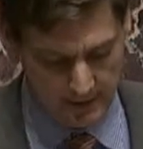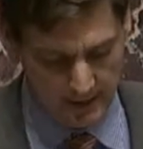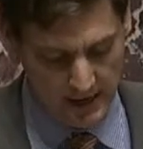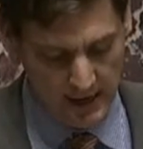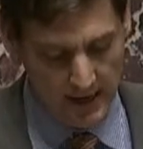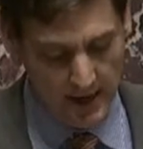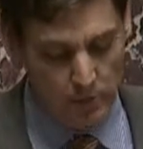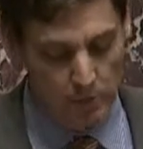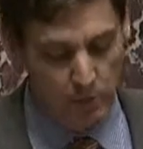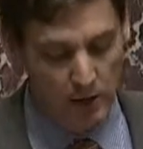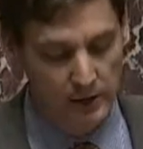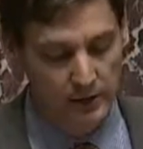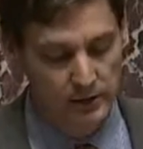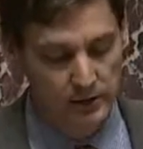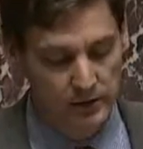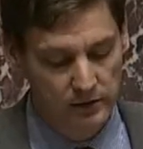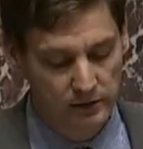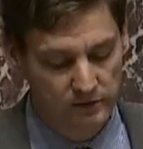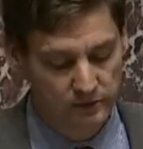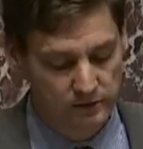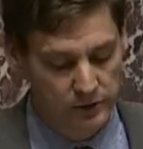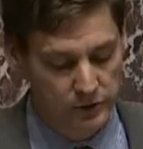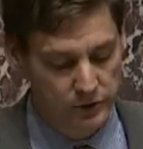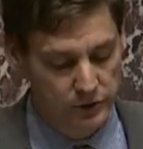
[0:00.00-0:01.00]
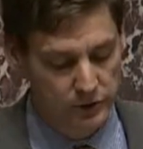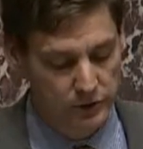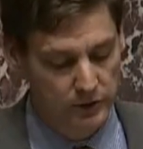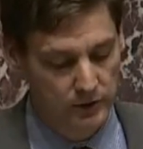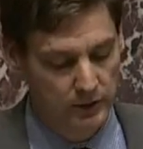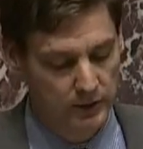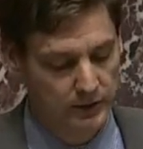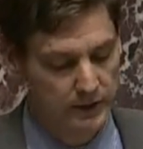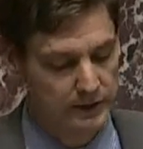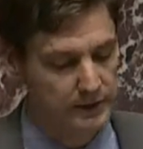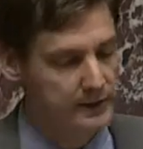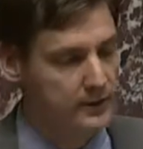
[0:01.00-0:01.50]
and well into the future,
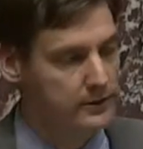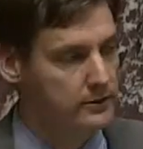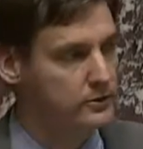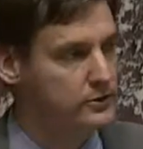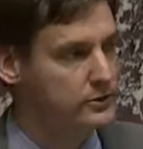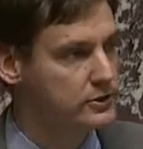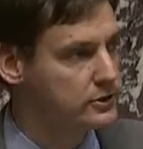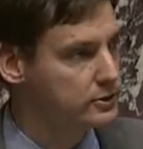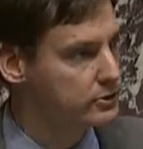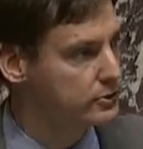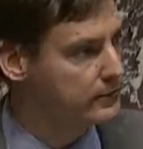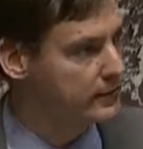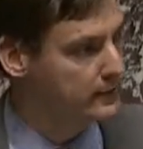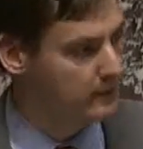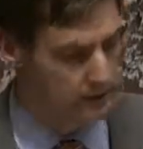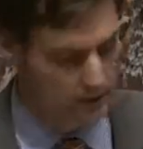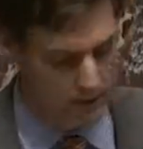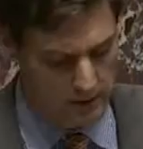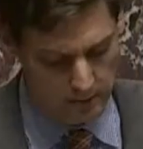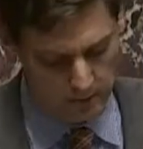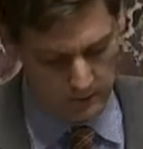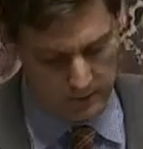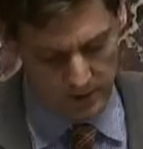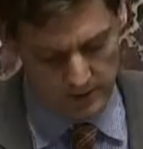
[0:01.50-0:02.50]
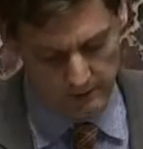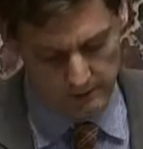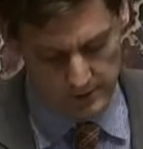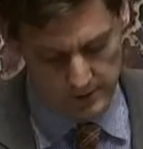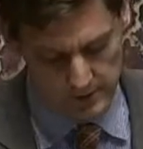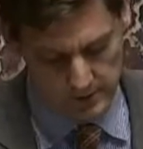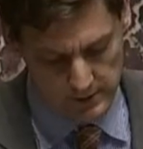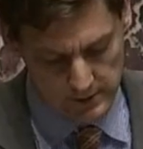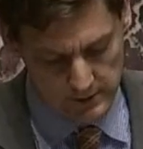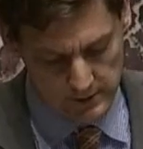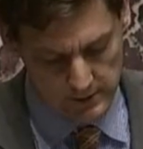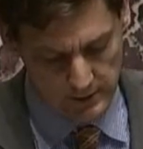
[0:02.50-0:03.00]
continues to strengthen our
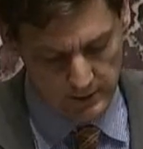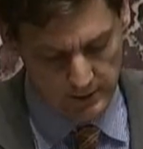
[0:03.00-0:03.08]
province.